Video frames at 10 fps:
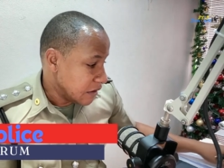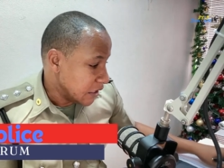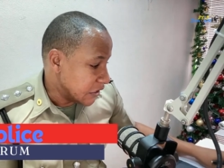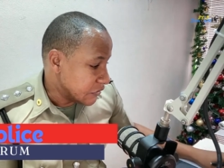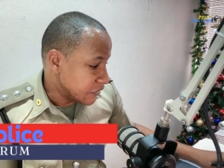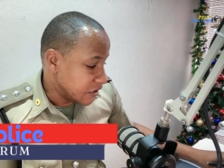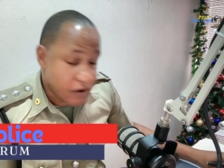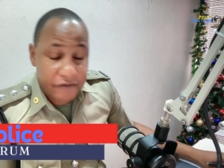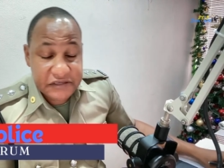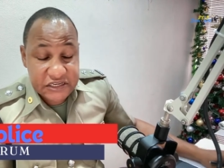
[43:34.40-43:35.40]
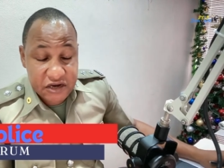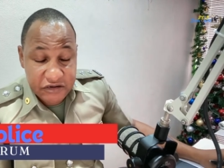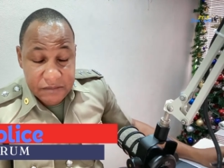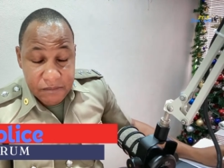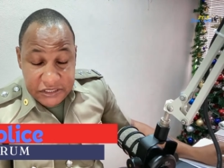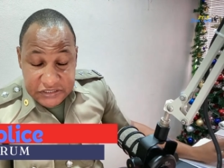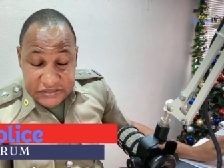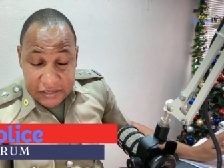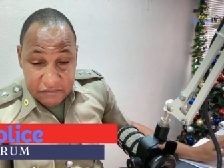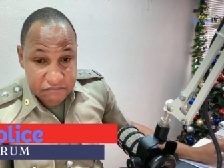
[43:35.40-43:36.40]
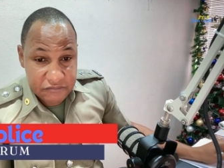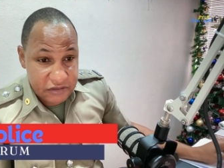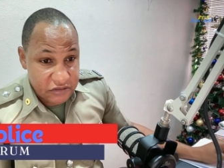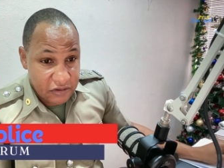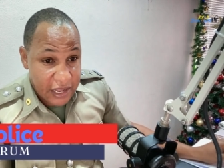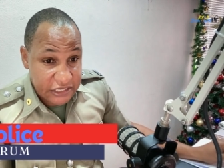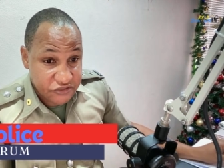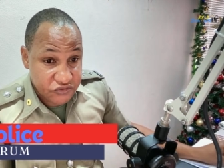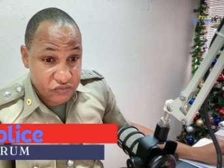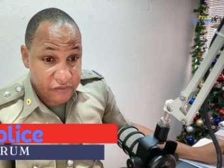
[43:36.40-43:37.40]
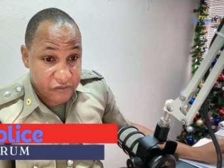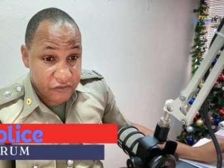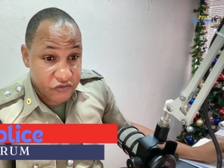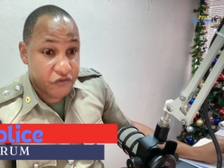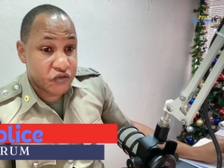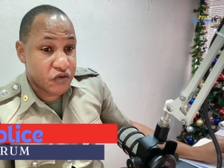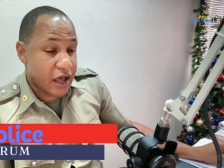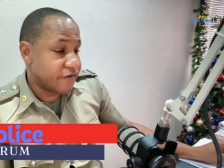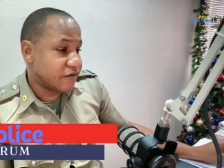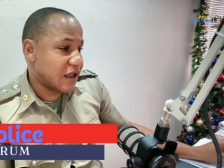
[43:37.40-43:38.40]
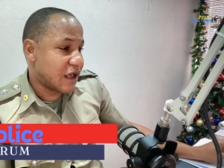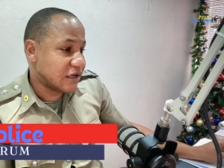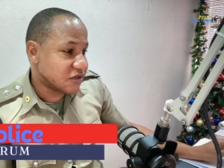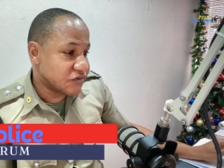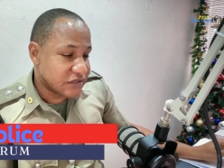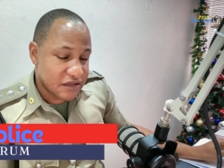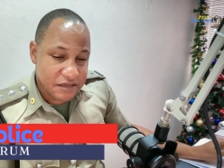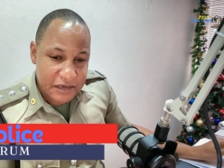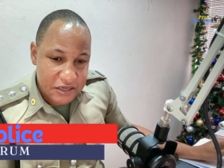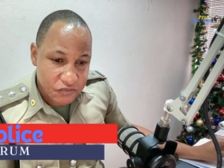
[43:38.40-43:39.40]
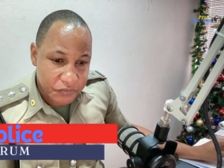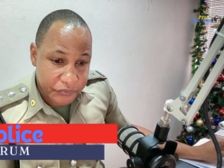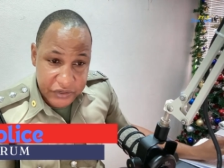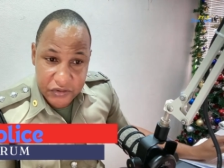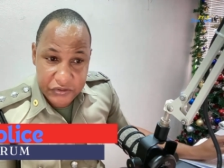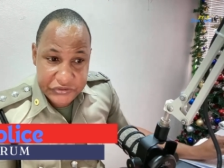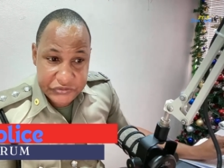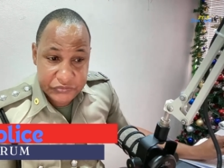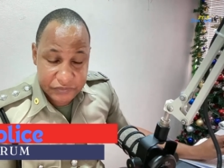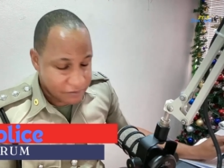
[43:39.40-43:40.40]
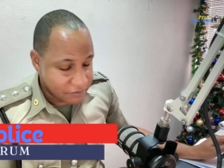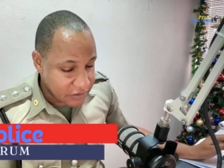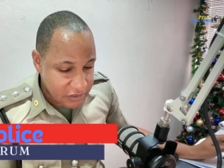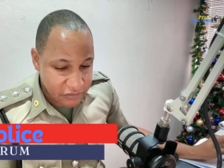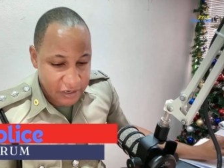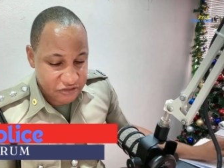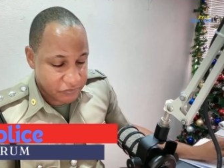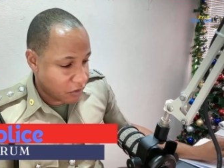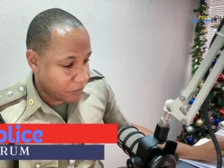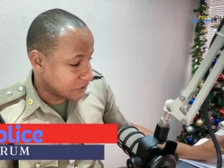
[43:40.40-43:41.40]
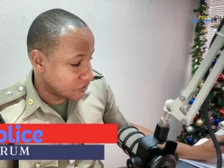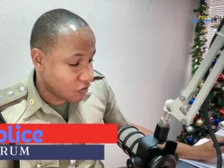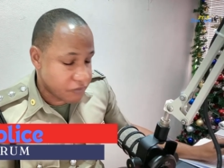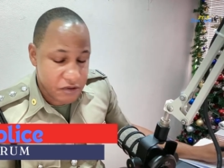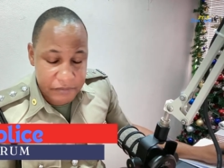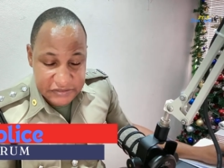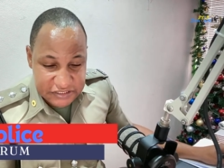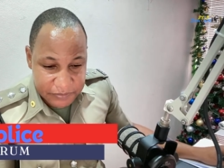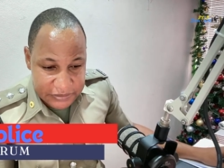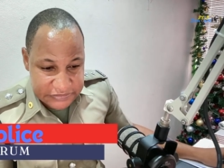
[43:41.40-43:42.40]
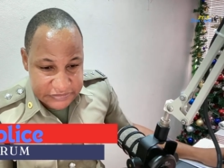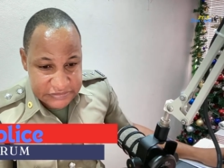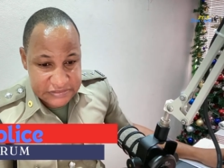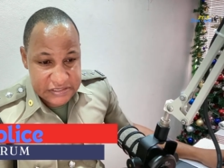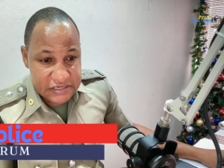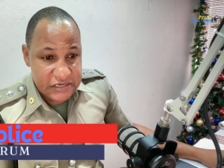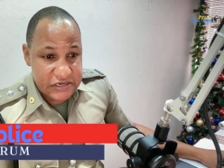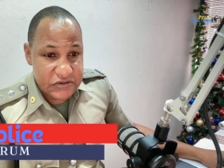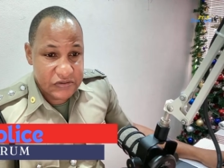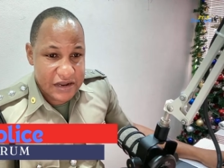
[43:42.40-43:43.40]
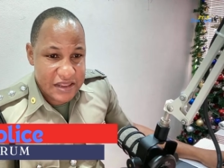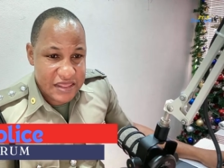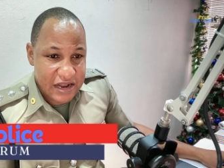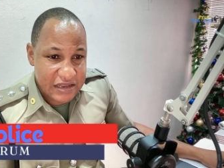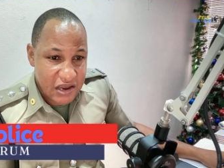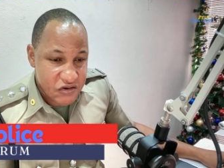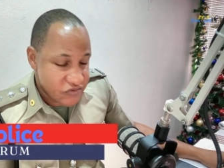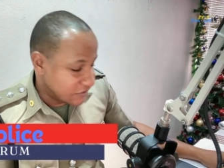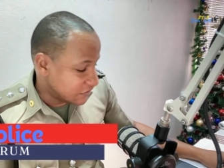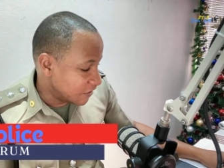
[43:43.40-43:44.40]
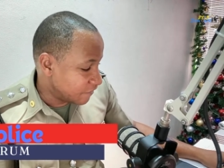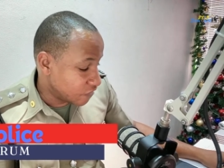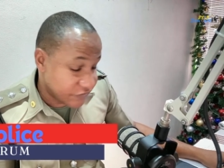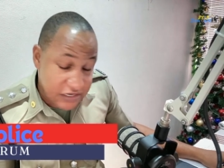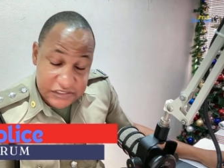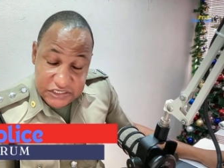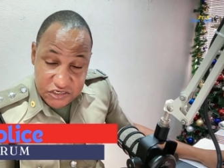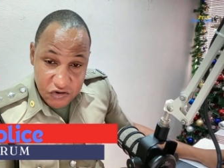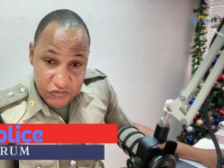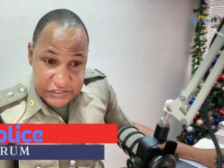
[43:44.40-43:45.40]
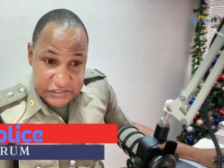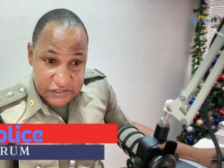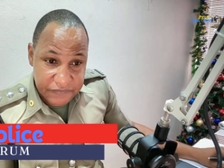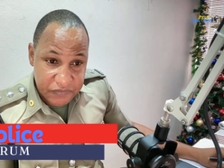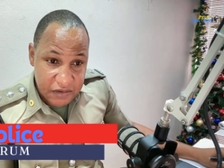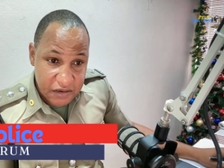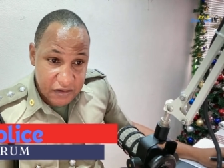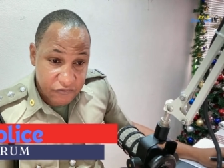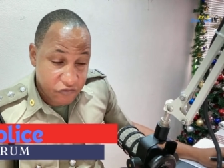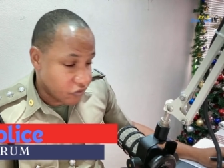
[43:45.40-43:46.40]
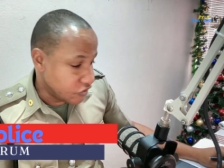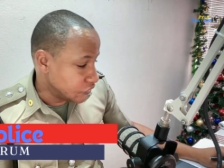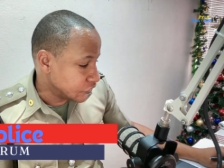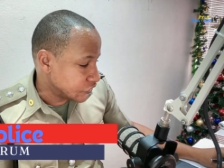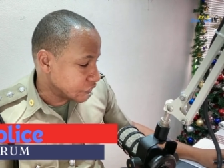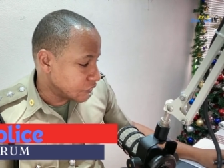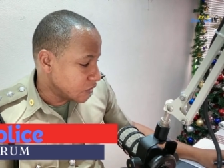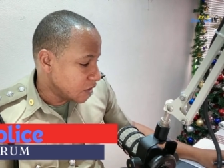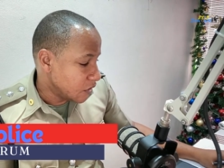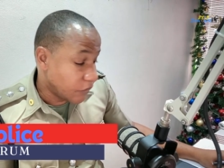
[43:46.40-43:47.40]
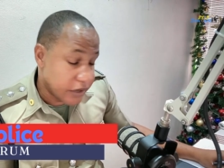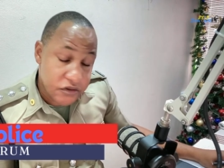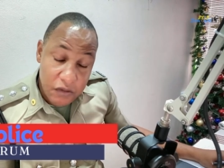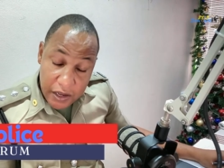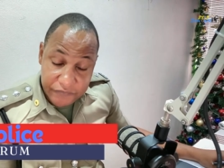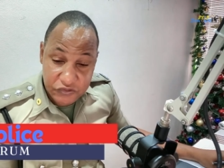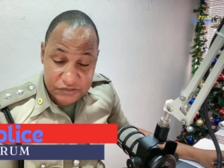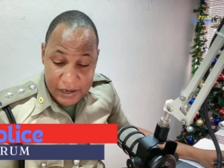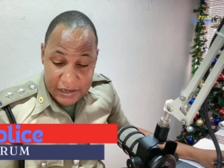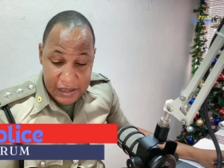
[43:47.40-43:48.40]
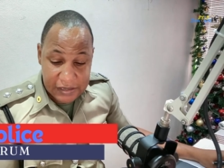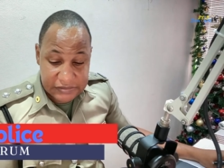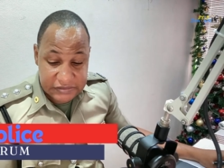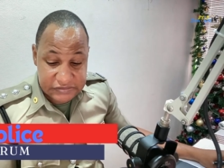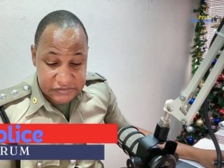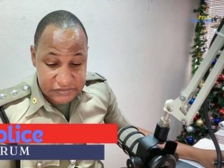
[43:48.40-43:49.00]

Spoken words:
don't have the security measures that, Castries would have or Vieux-Fort would have. And as a result, they begin to prey on you, burglarize your property, rob your business places, and that now creates this level of insecurity for you. So when you have those bad actors